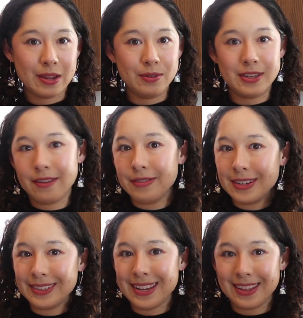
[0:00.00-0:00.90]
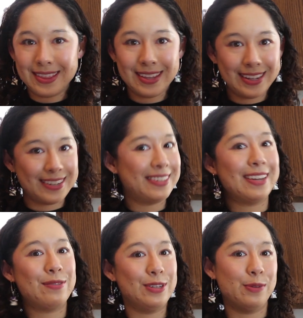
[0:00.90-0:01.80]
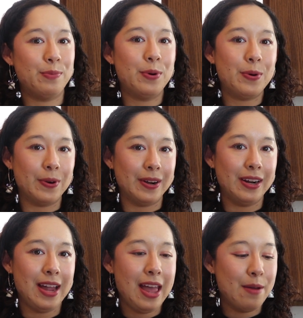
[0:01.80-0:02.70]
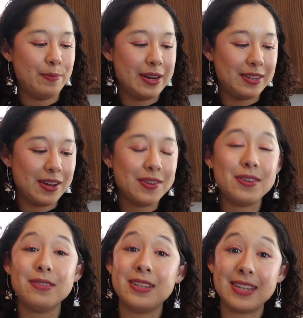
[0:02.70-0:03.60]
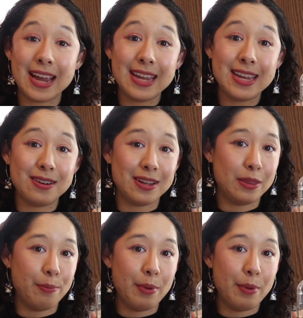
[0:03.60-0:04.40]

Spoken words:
It was definitely the thickest liquid to pour, but it's also staying here at the